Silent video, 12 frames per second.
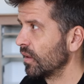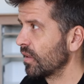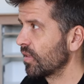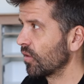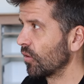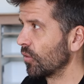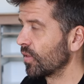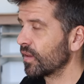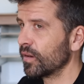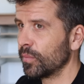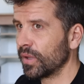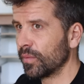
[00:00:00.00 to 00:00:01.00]
So it's
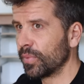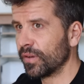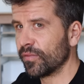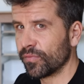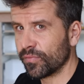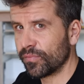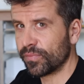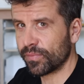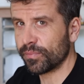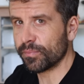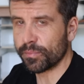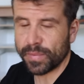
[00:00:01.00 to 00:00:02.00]
going to be a bit of
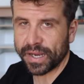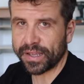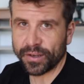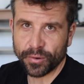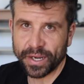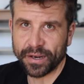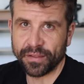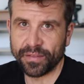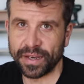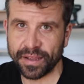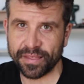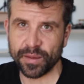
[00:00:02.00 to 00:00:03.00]
mucking around in
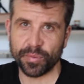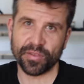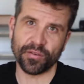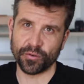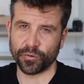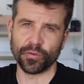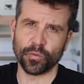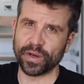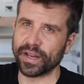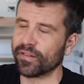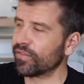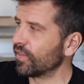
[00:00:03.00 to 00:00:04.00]
the next episode or the
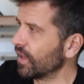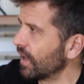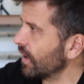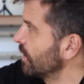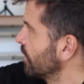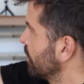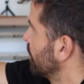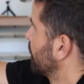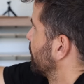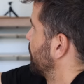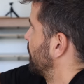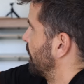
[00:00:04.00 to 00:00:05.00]
one after that,
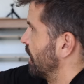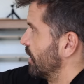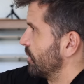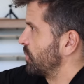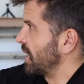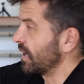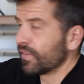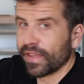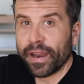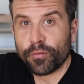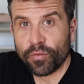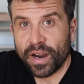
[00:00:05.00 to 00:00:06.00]
uh, getting
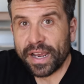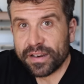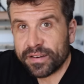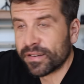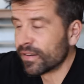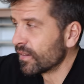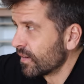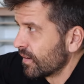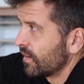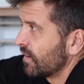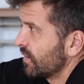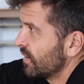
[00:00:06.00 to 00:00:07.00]
that right.
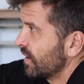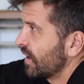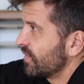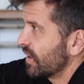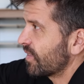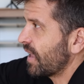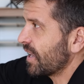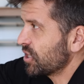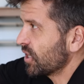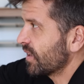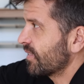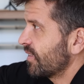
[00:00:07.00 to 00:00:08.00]
And then
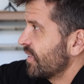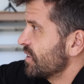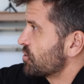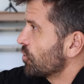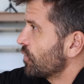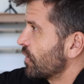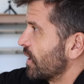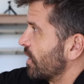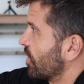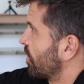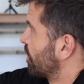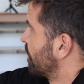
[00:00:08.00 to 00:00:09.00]
attaching it to these drawer
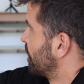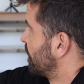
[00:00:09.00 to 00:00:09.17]
fronts.